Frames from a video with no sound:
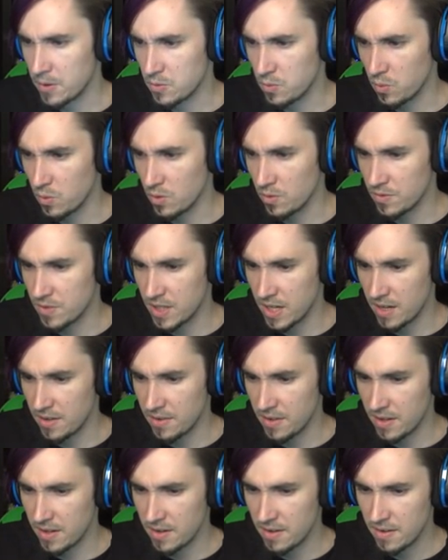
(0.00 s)
there's wolves
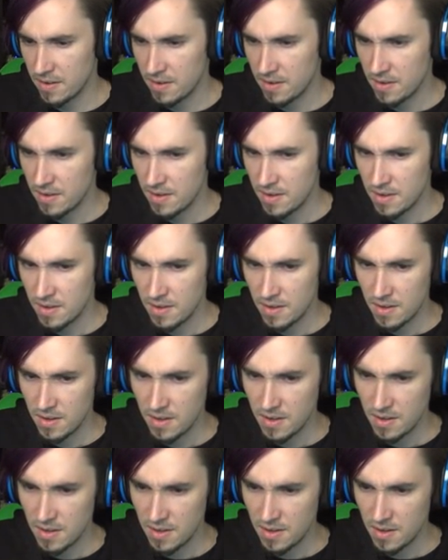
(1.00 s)
down there.
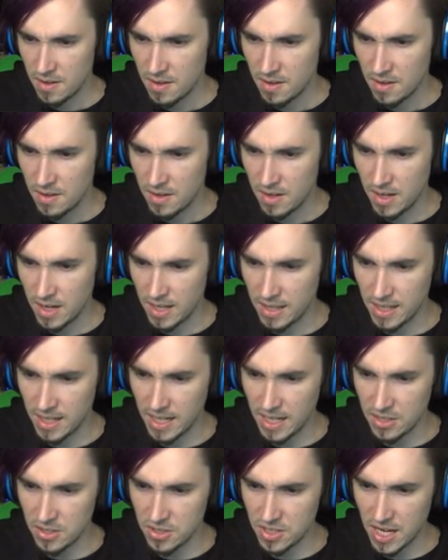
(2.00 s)
Yeah, I
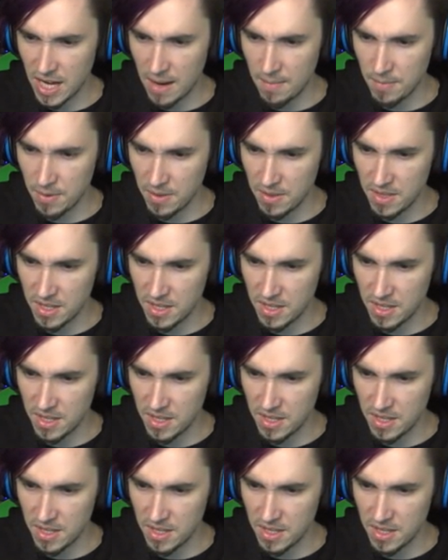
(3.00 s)
think I just came to